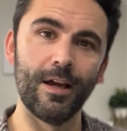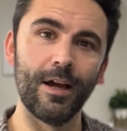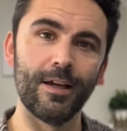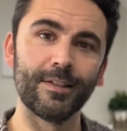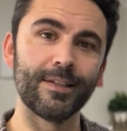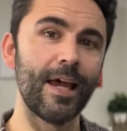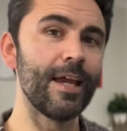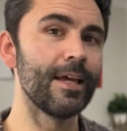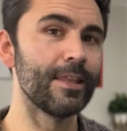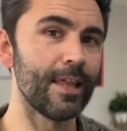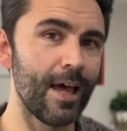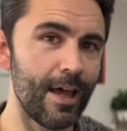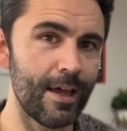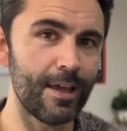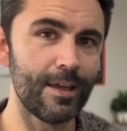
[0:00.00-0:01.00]
Saying
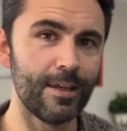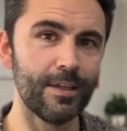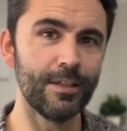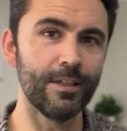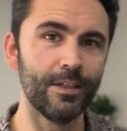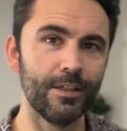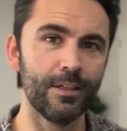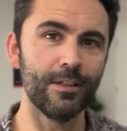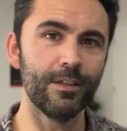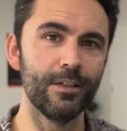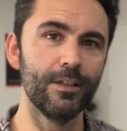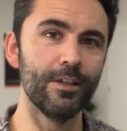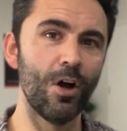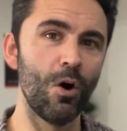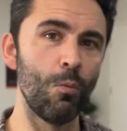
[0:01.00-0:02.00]
that,
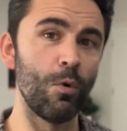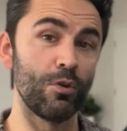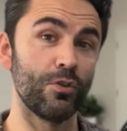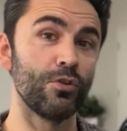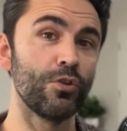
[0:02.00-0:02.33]
you don't want